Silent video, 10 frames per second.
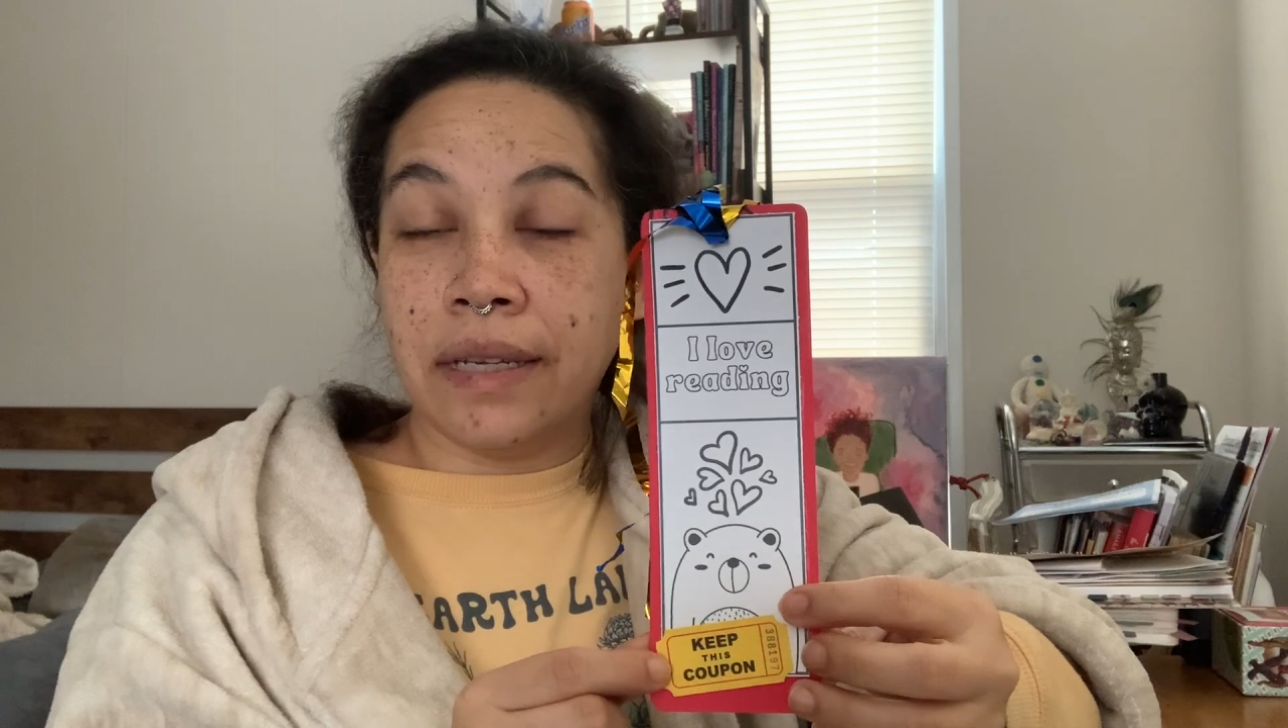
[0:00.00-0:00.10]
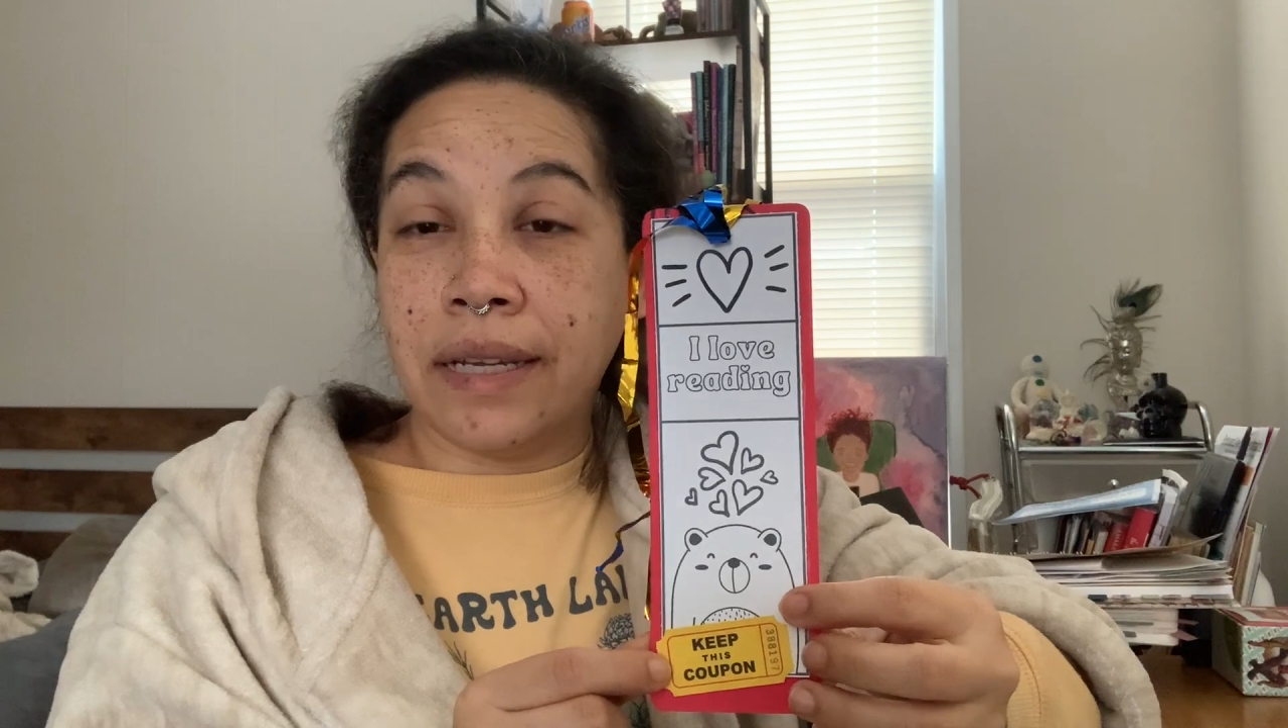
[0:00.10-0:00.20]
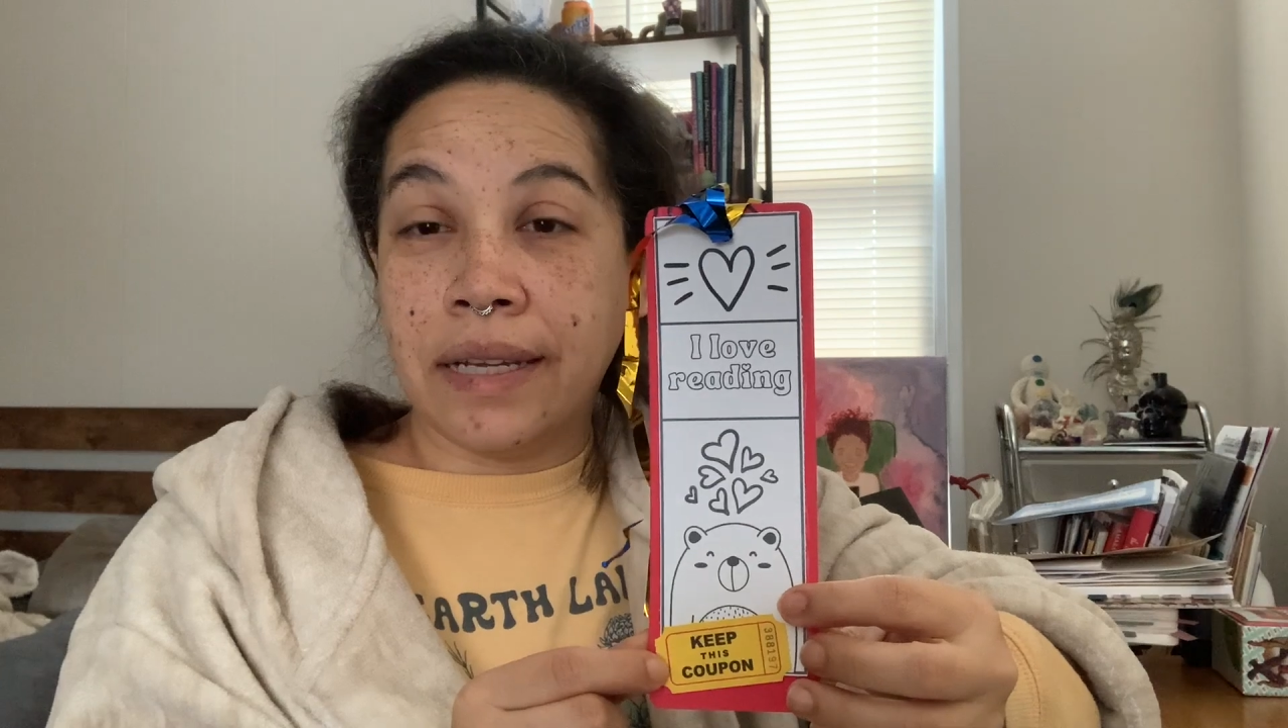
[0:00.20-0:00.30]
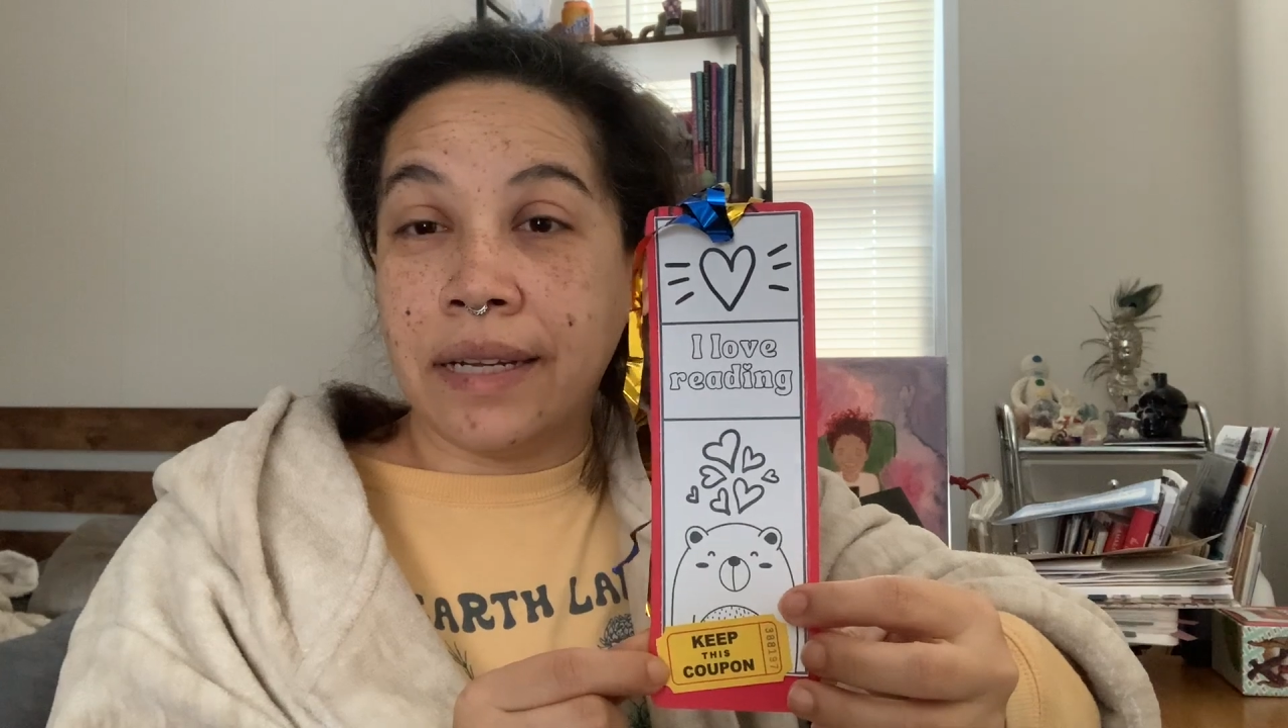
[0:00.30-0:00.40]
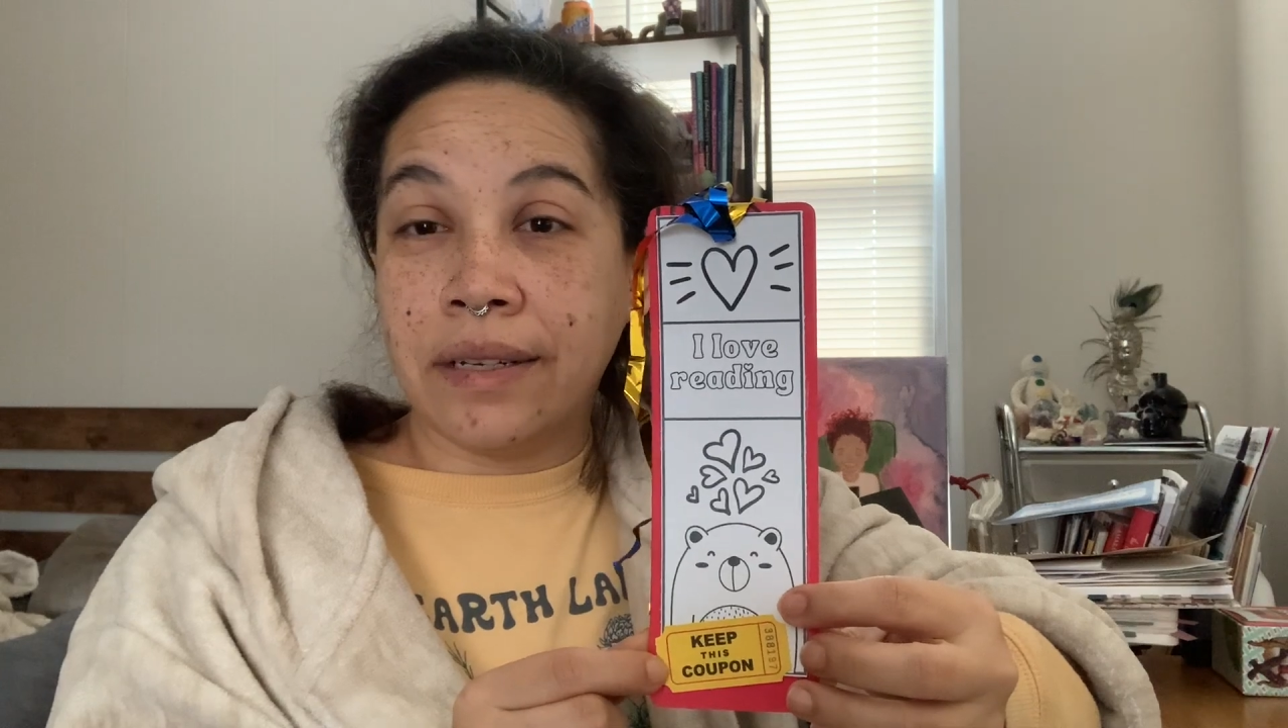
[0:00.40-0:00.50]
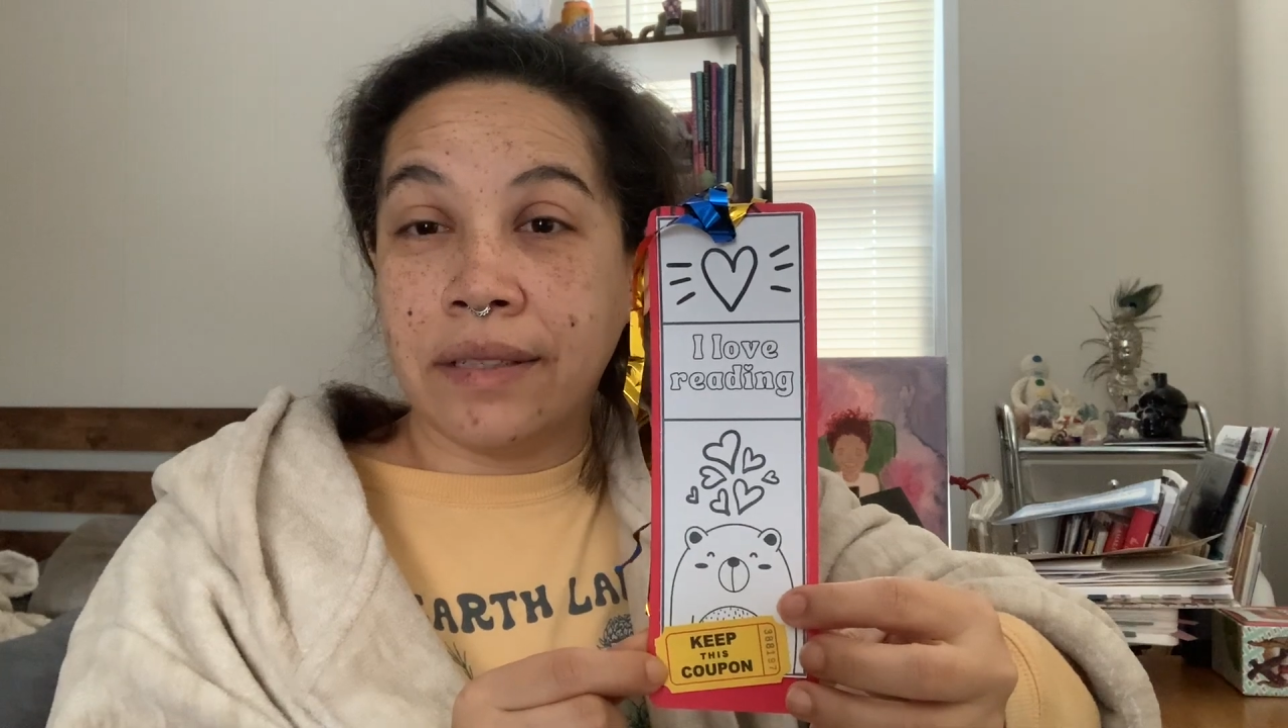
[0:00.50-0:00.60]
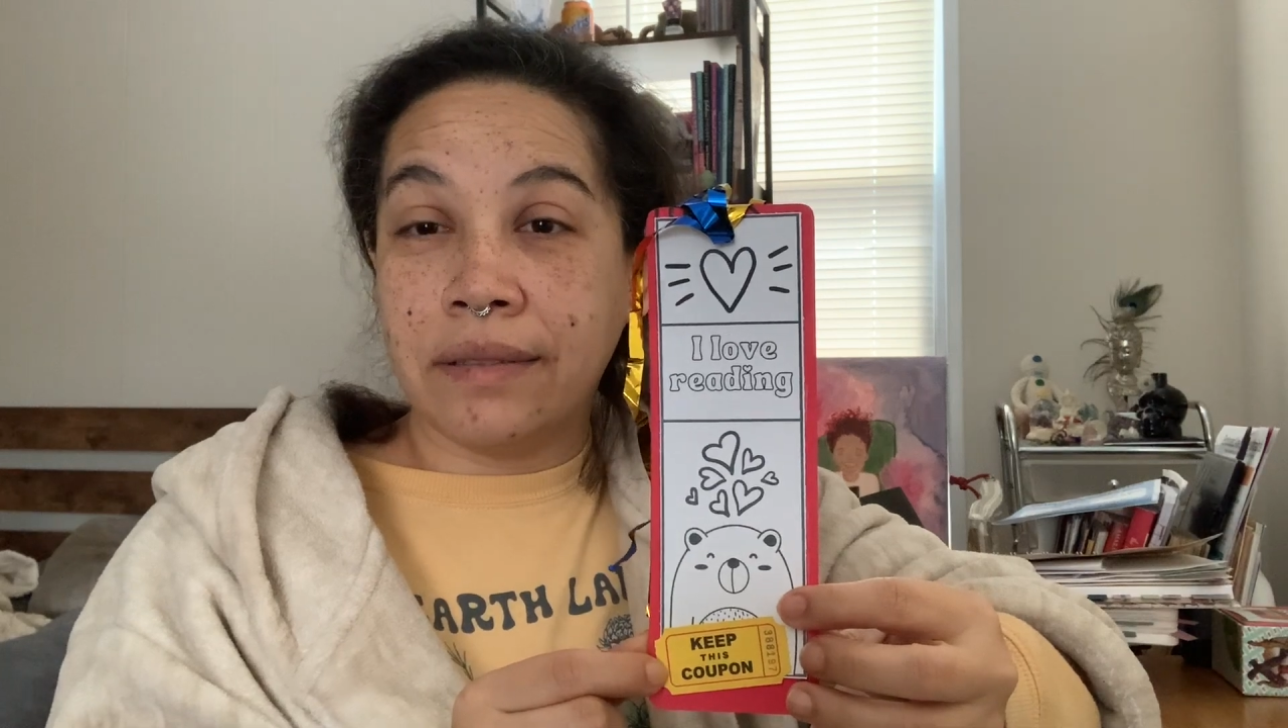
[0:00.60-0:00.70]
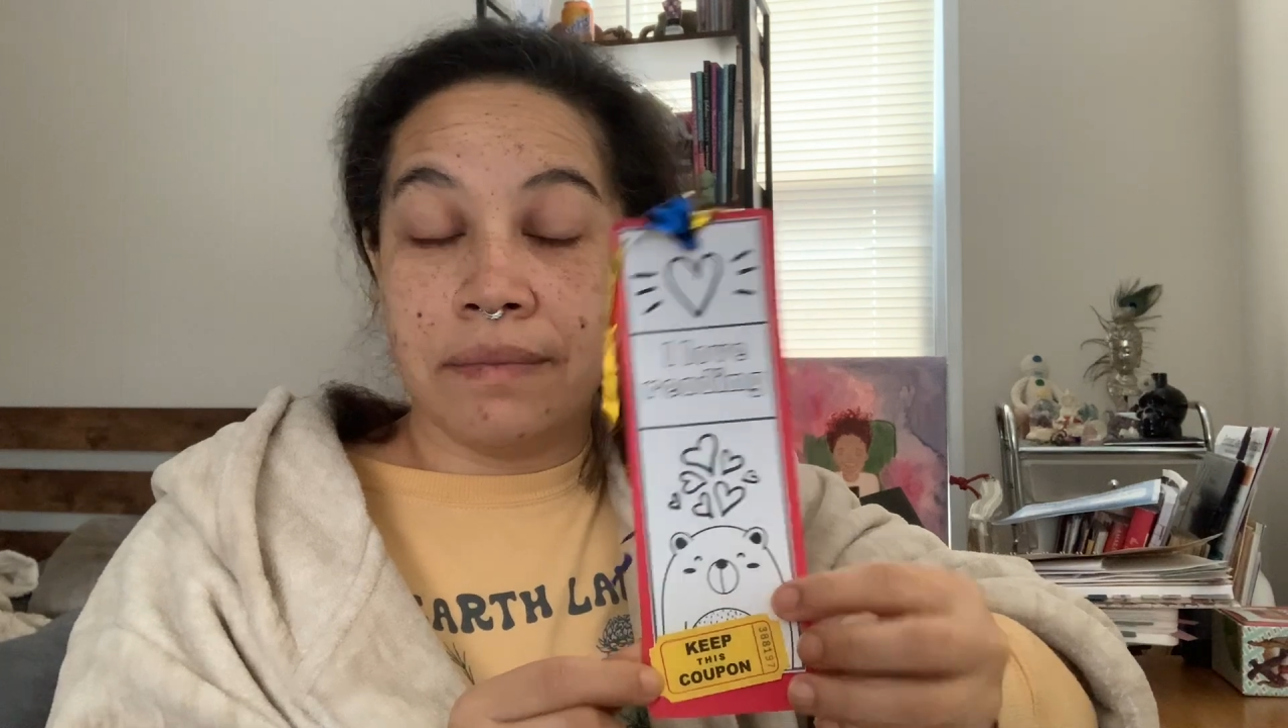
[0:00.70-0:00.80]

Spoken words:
I got a